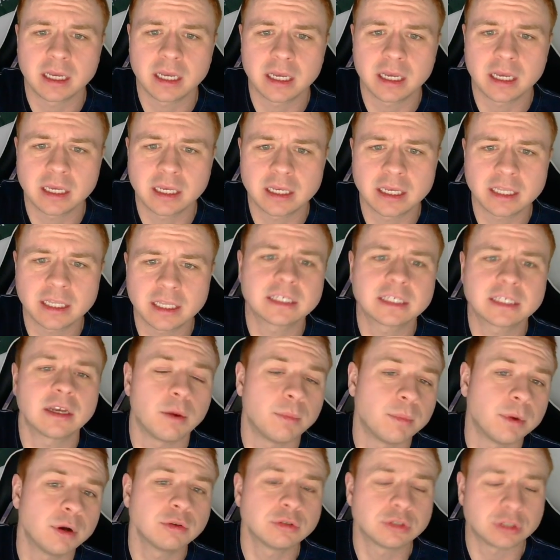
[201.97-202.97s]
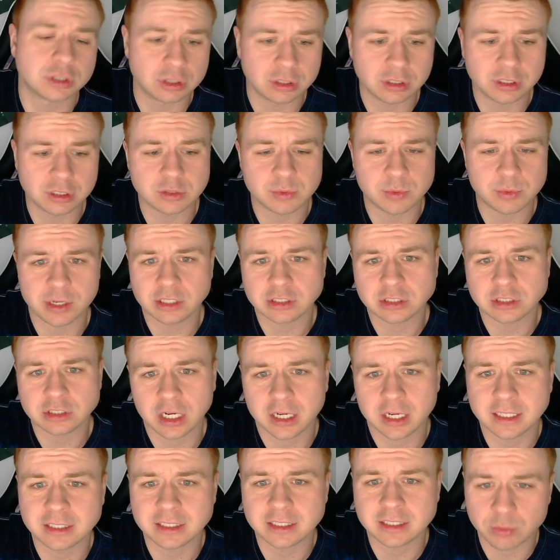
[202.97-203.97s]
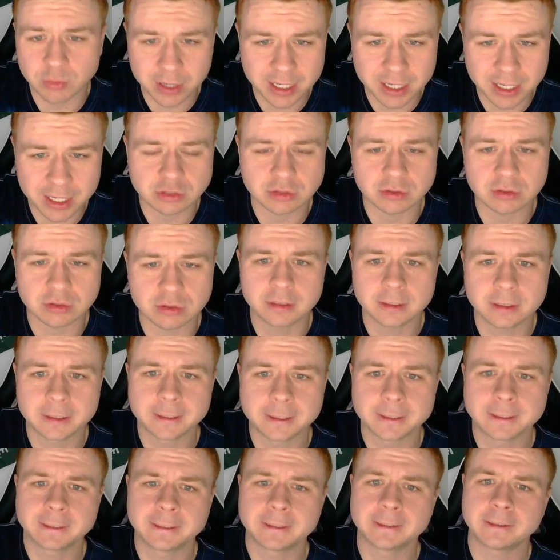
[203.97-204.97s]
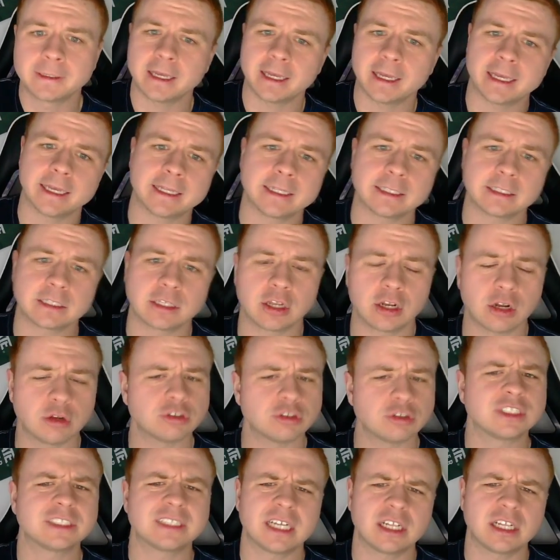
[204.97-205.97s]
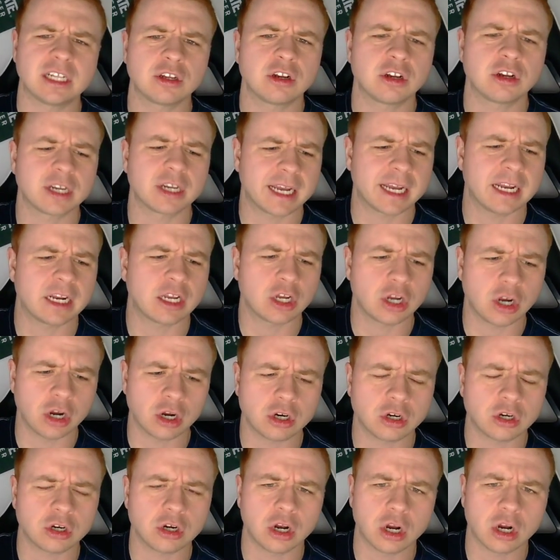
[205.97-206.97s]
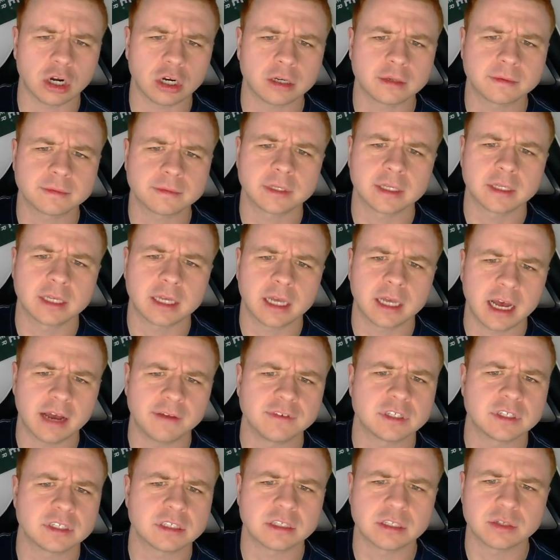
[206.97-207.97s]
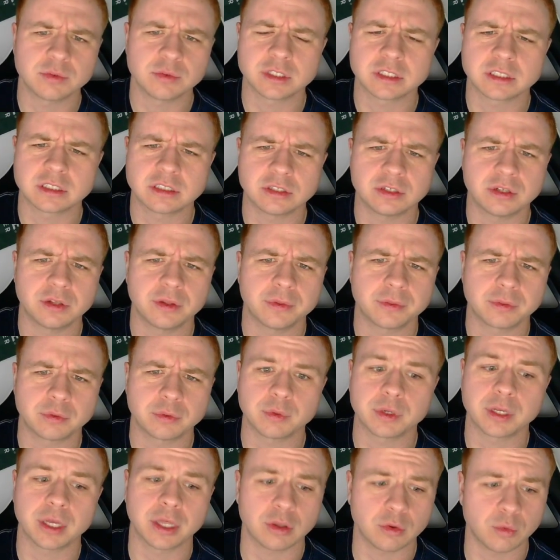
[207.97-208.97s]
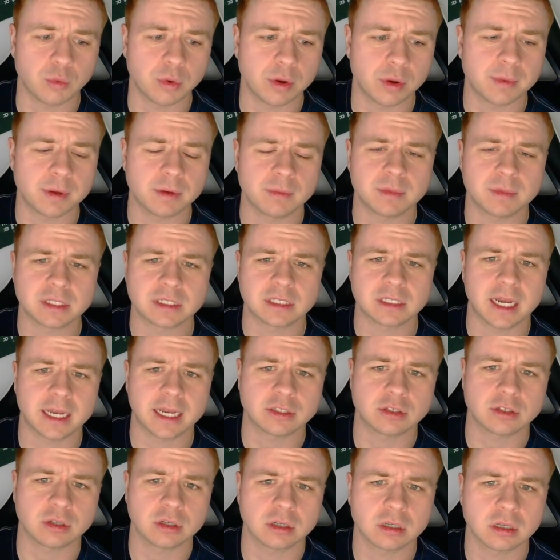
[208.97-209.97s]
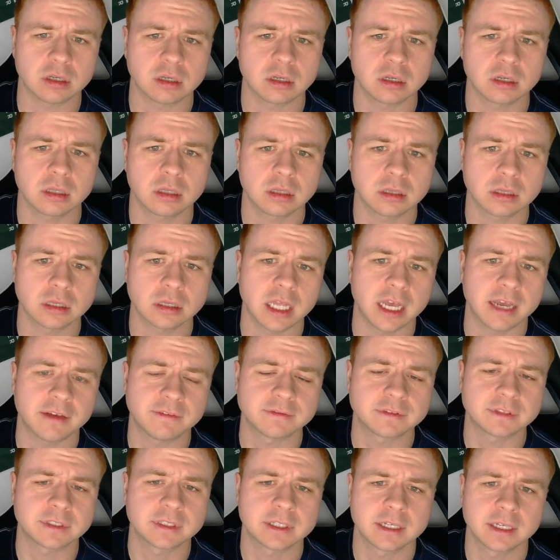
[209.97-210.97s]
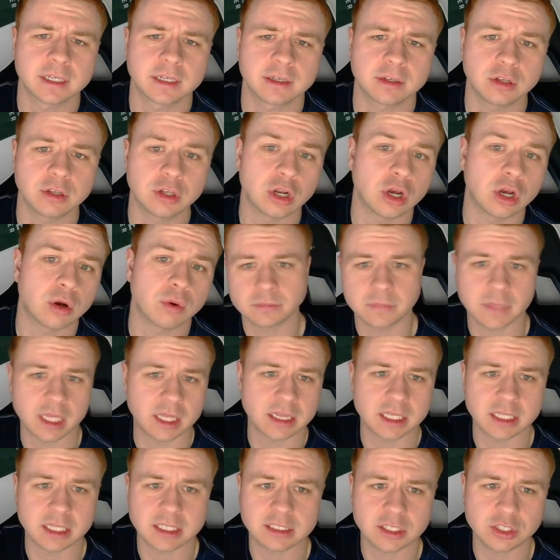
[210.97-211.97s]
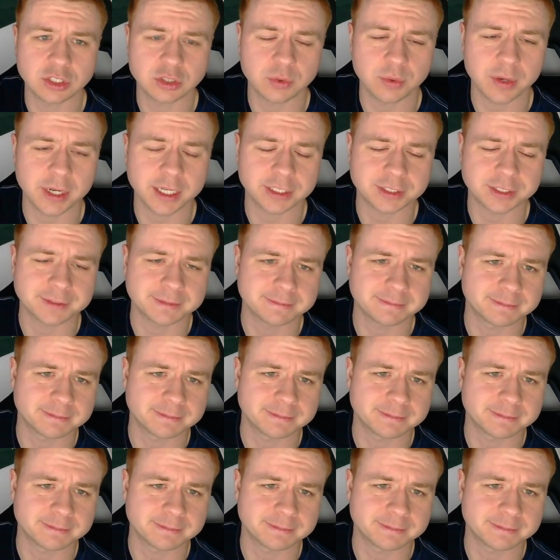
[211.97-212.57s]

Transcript: gets emotional as well, talking to Rachel and, just telling her to kind of guard her heart. Obviously, with still 3 other women besides her left, in this situation.